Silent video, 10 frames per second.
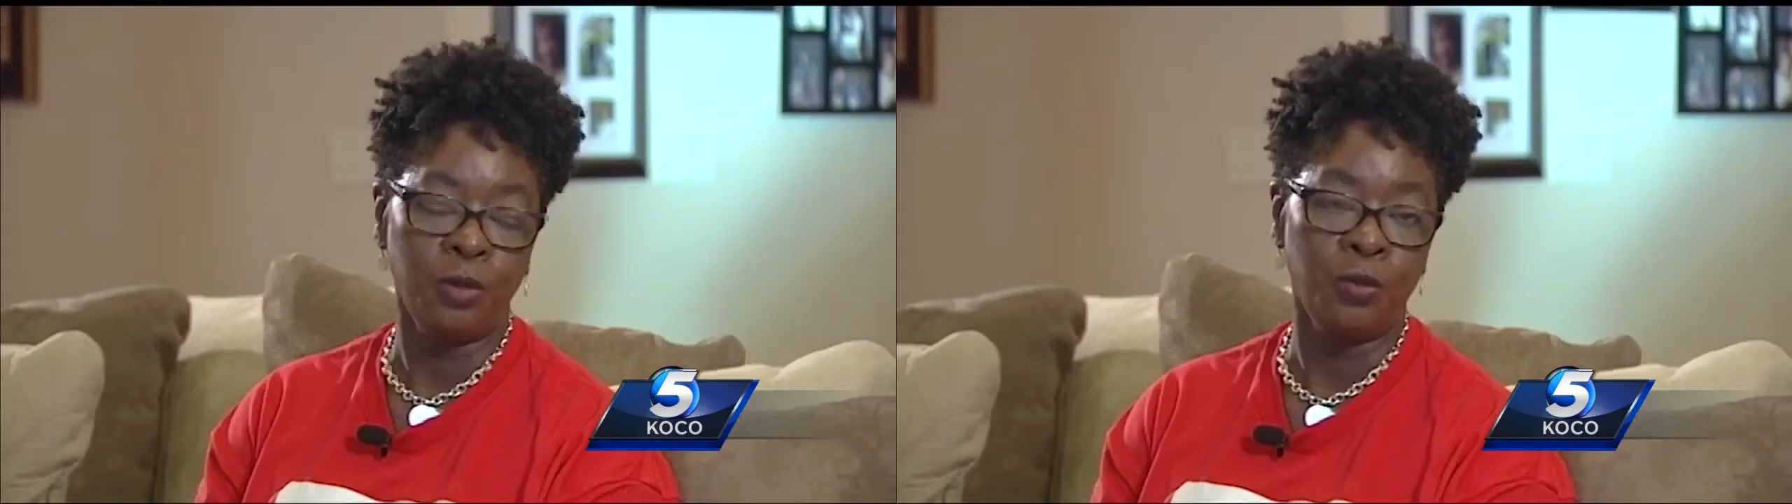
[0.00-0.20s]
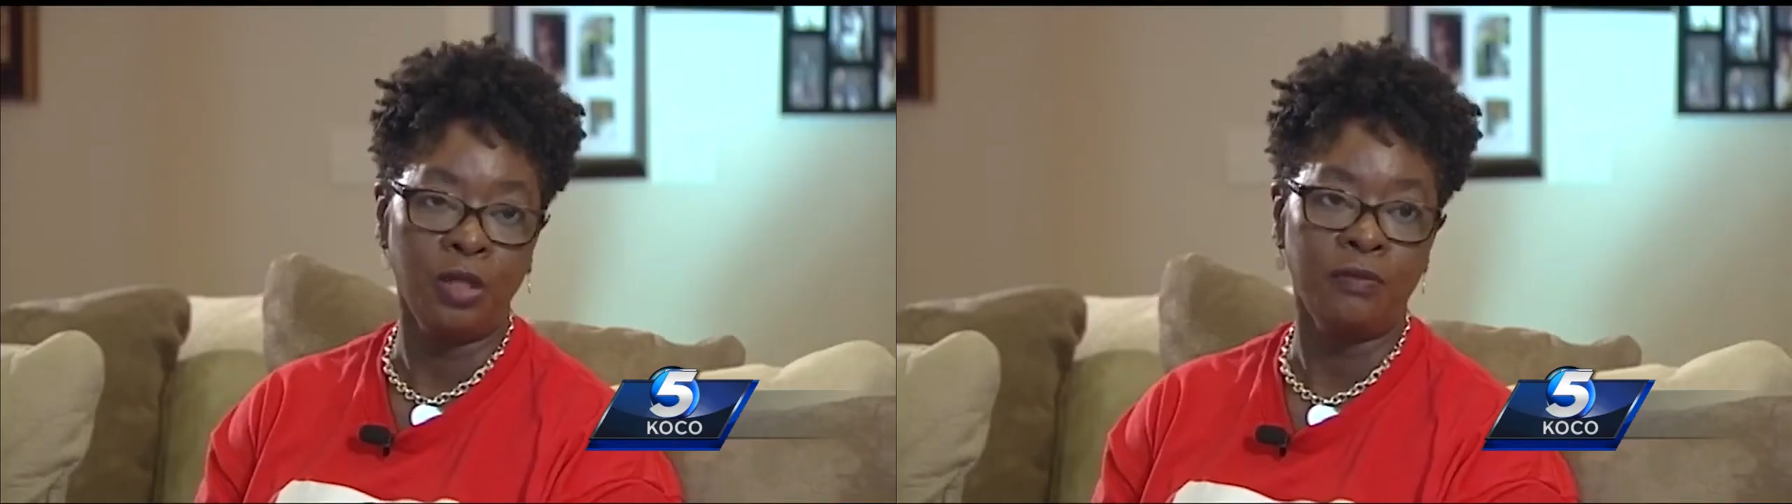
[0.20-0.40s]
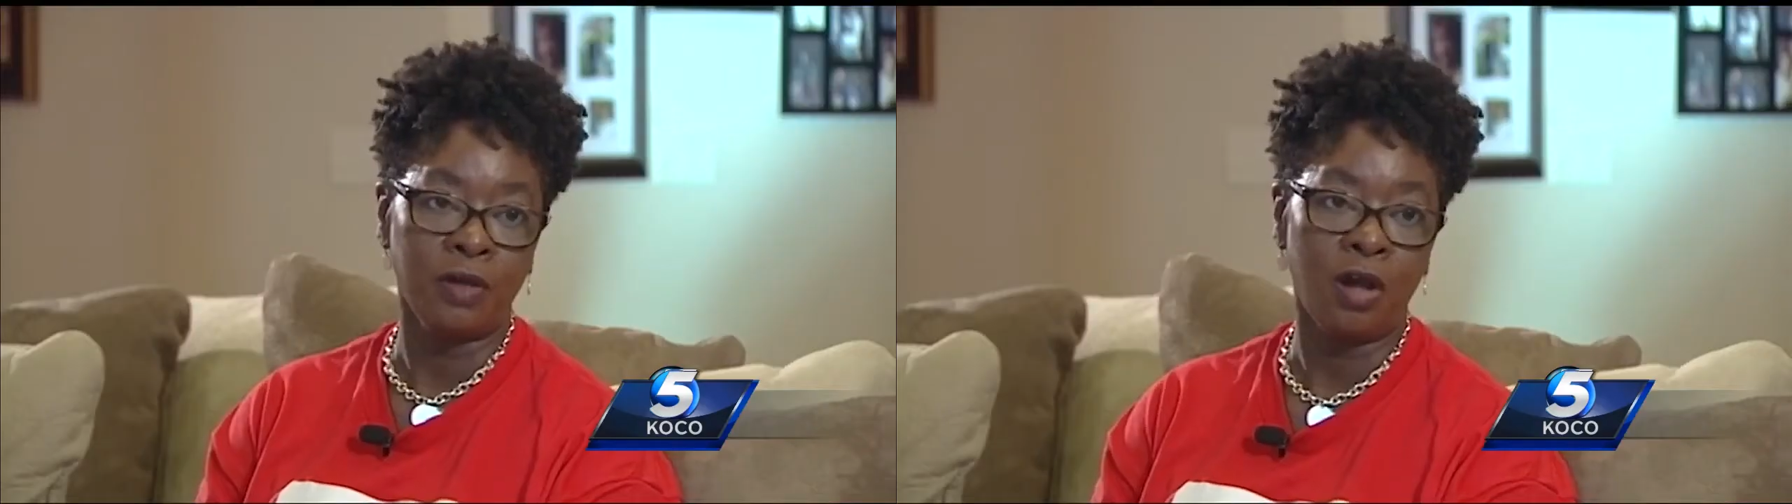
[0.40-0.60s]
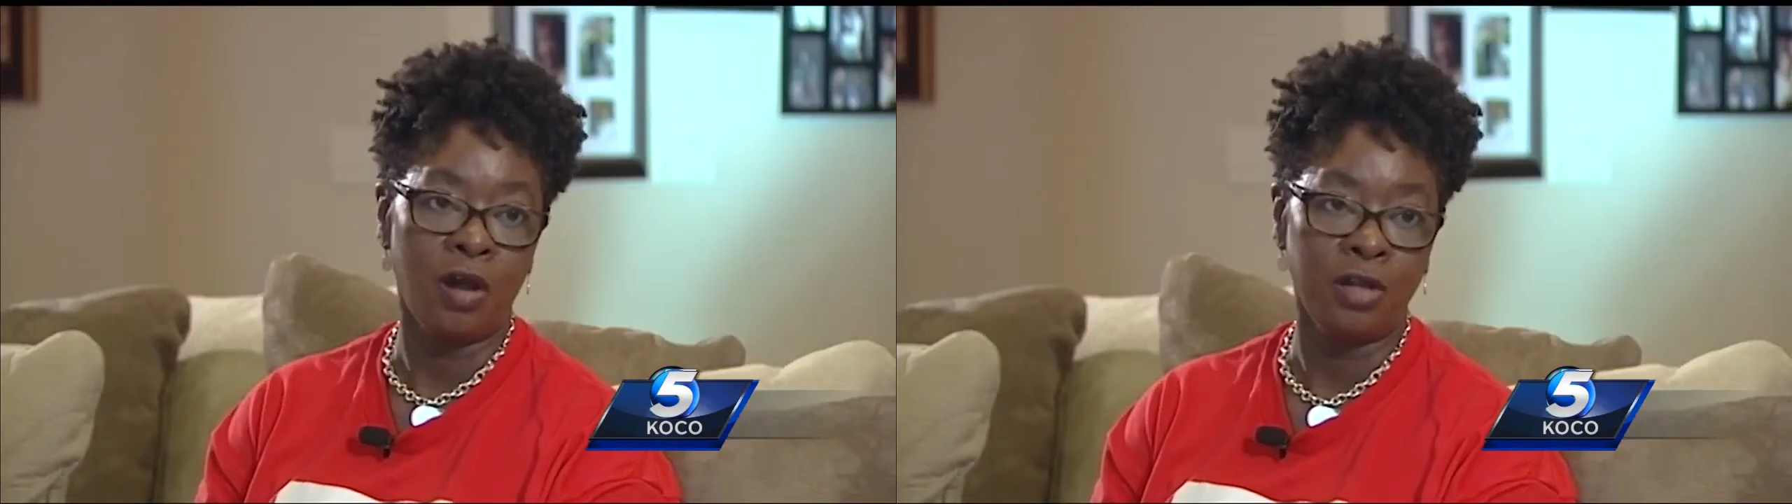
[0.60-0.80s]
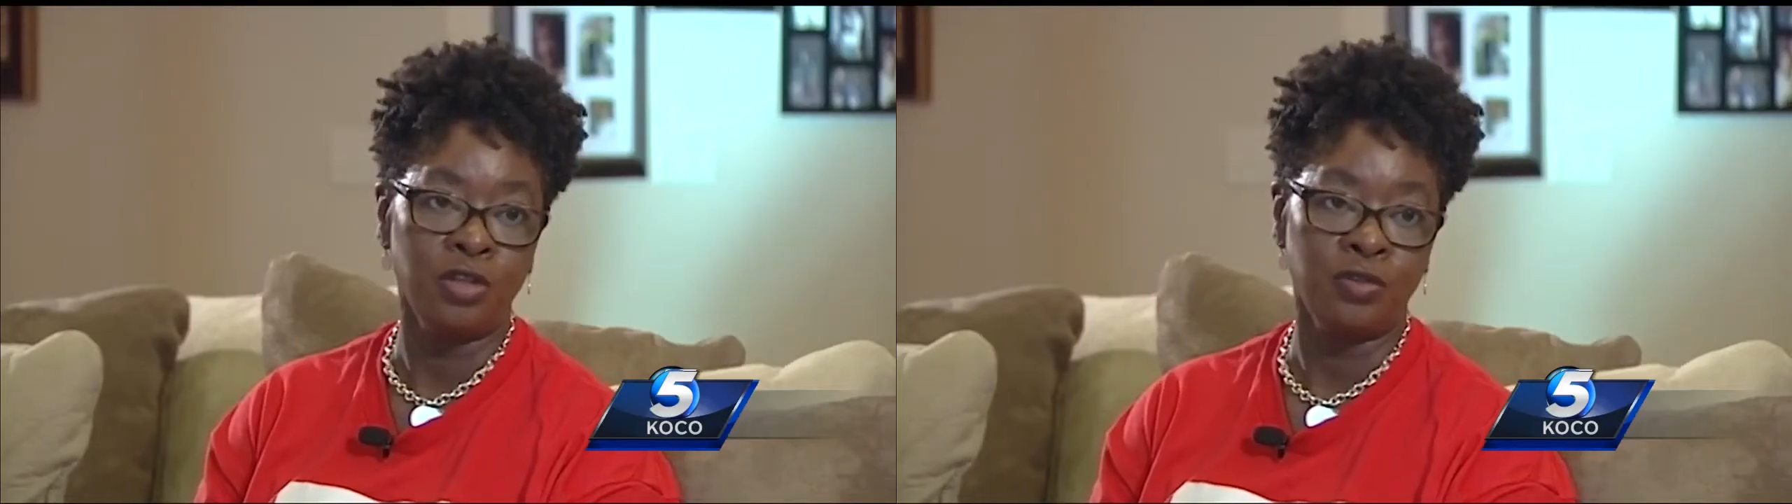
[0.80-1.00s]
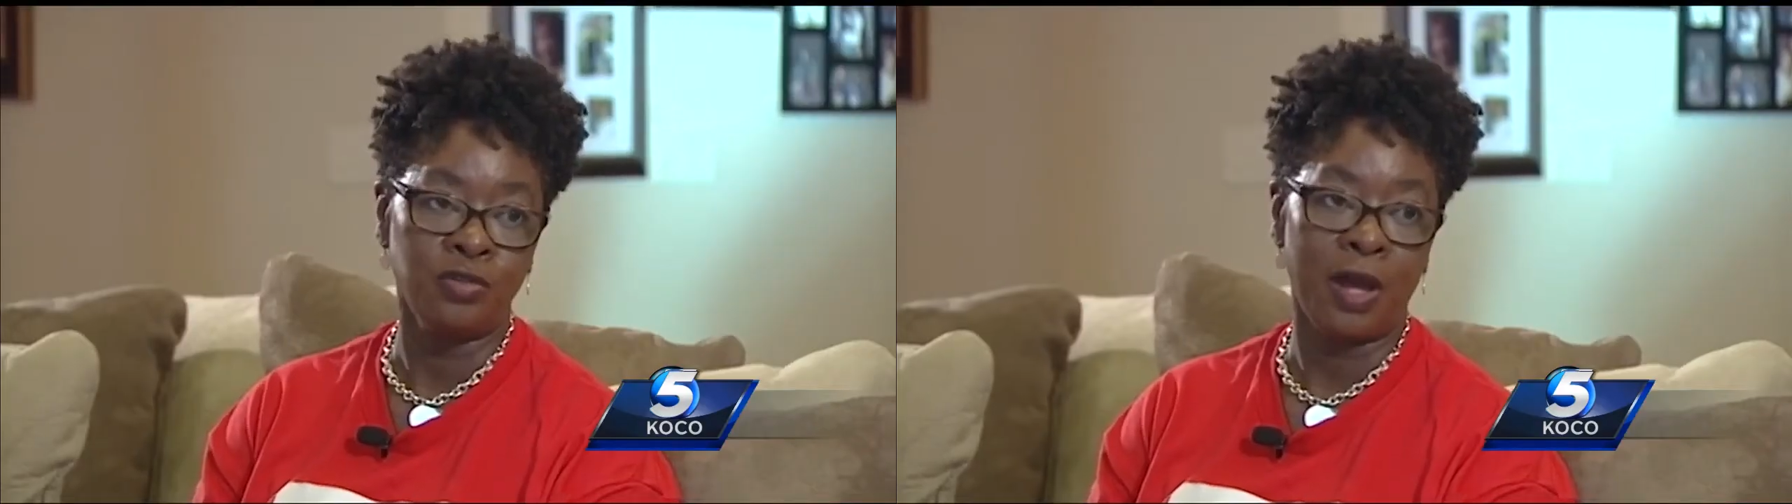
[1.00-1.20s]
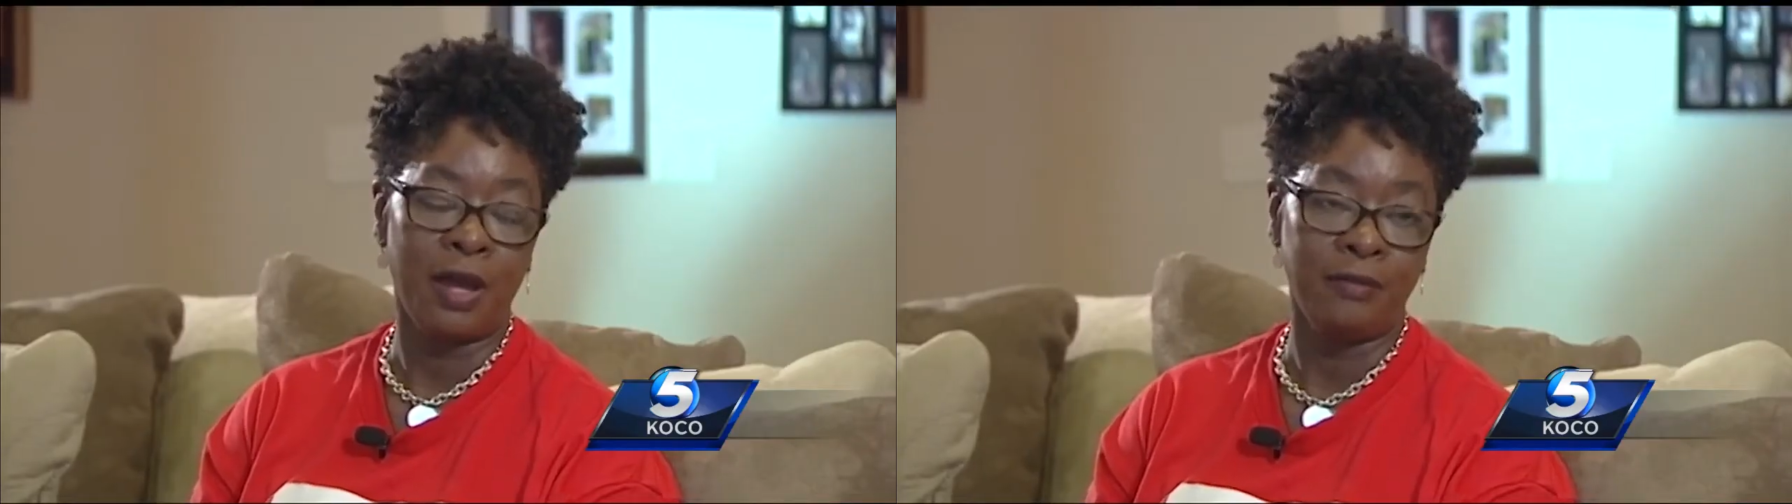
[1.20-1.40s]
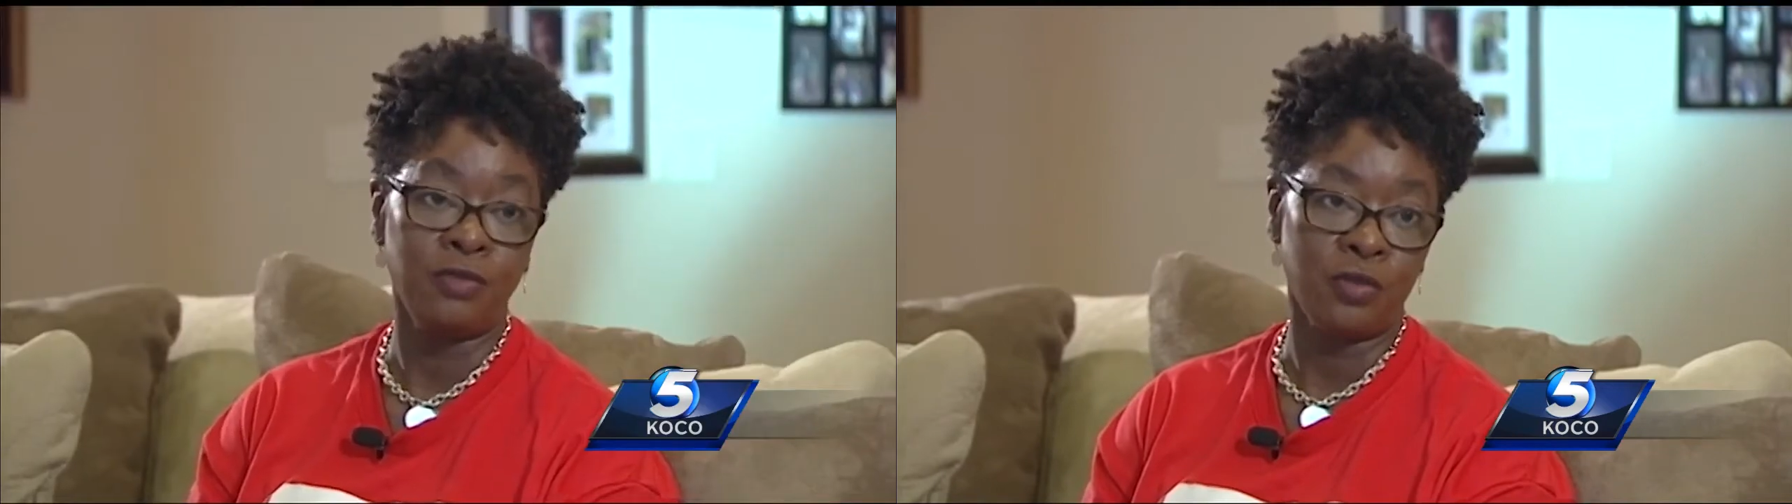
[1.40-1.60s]
the wheel of a car and you
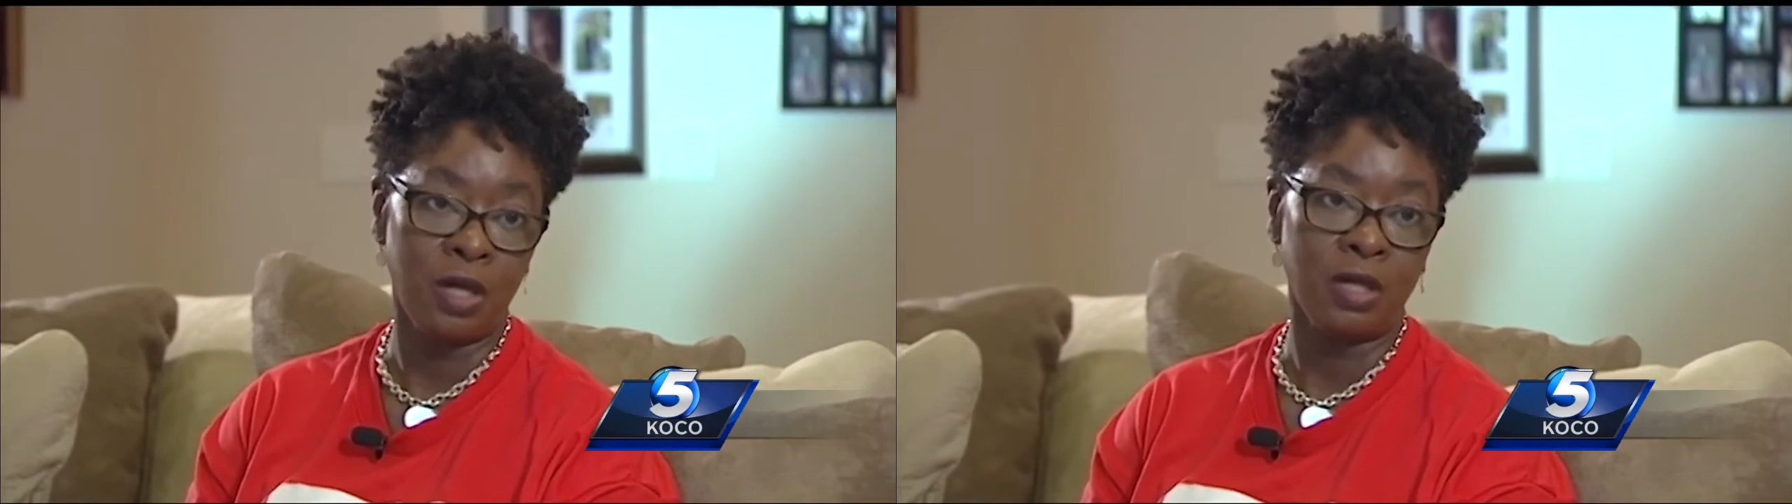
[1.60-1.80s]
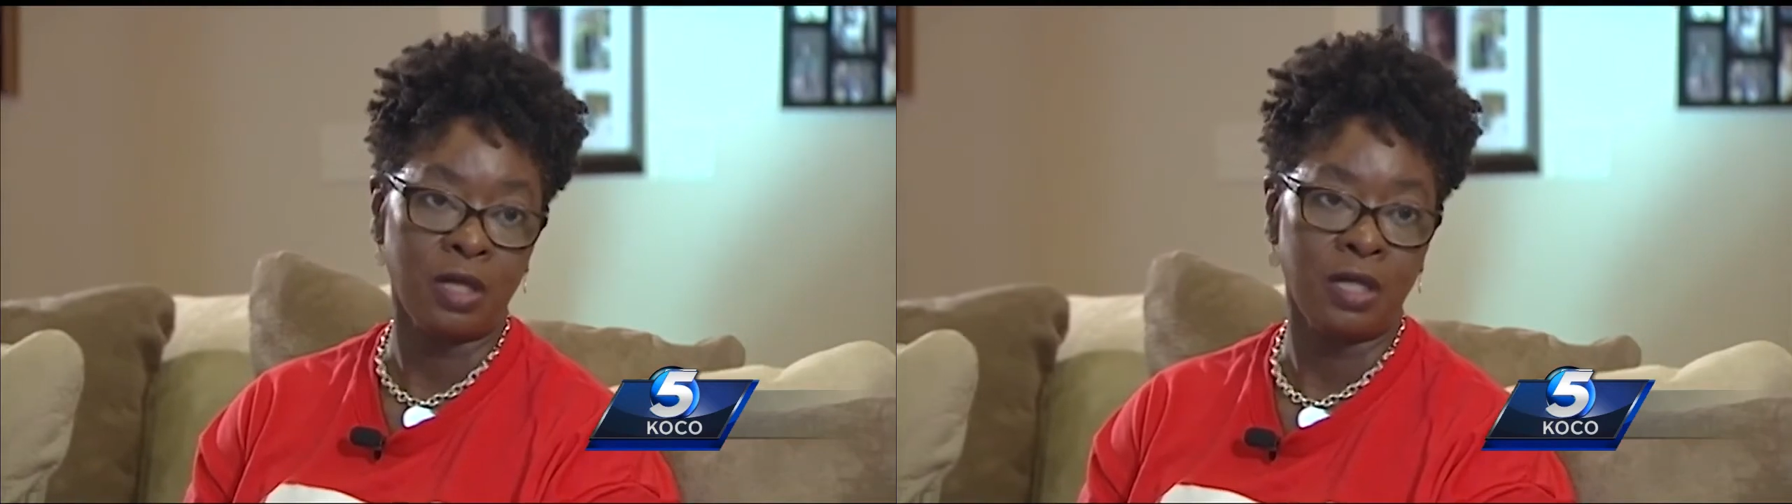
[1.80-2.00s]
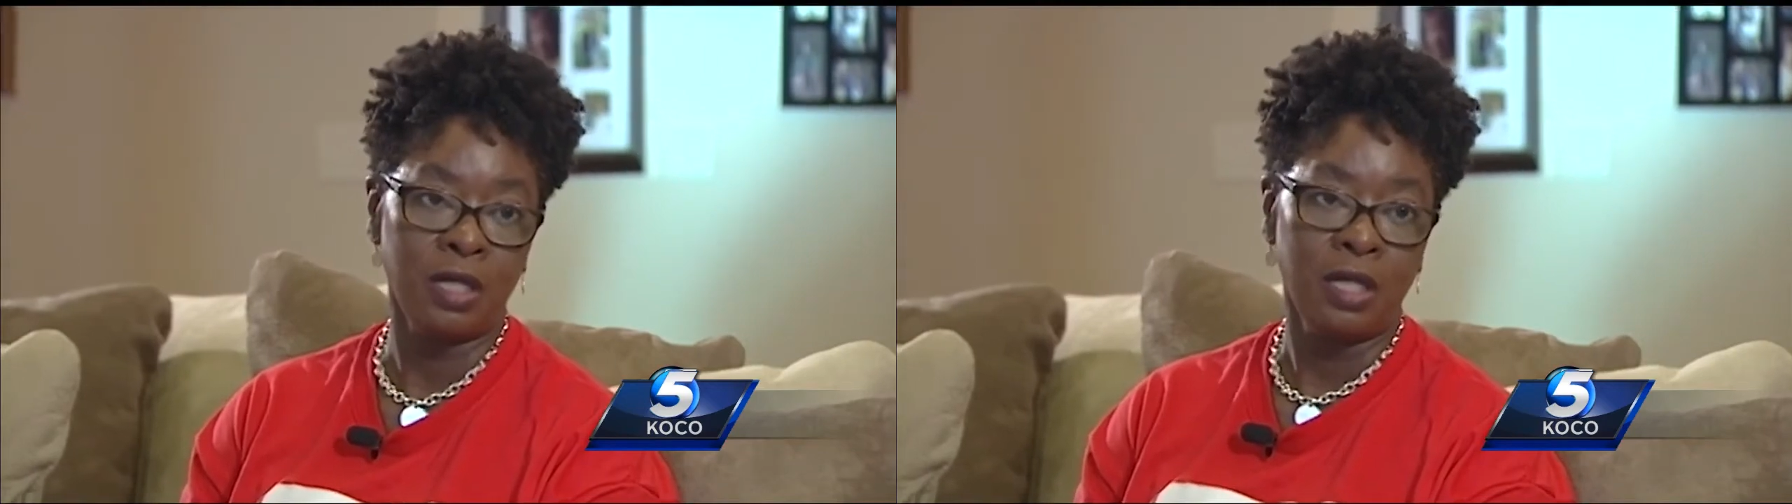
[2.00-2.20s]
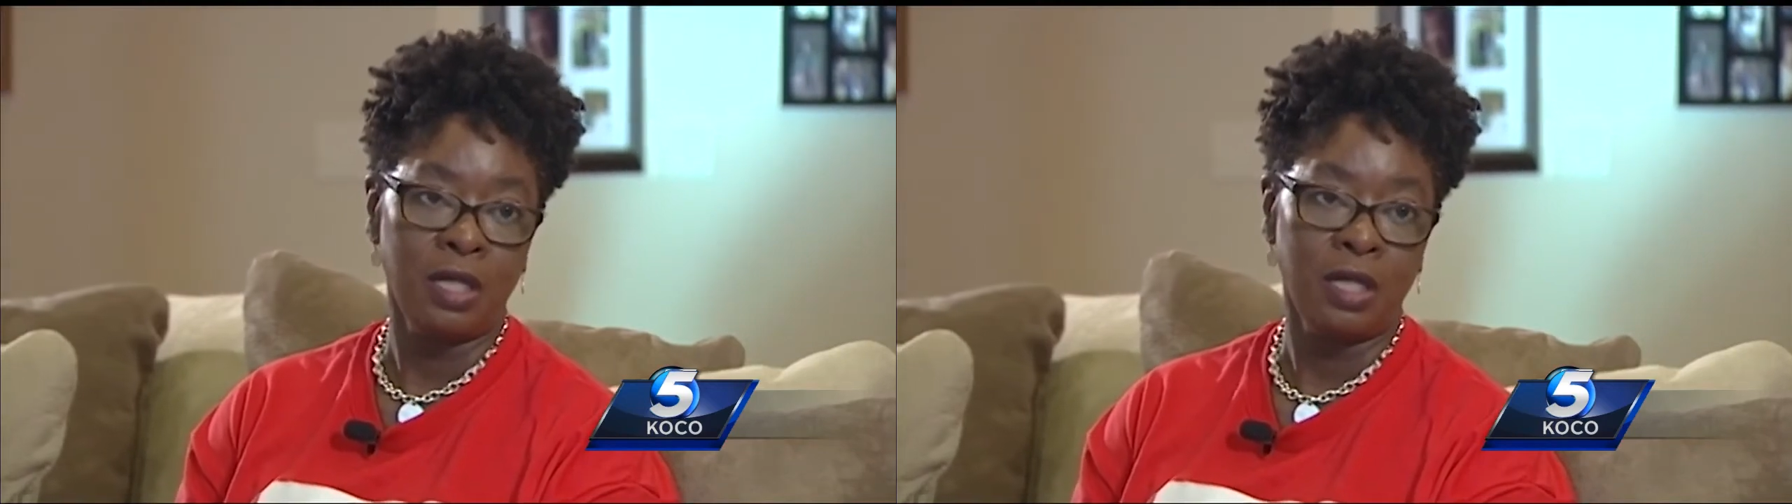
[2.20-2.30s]
drive drunk.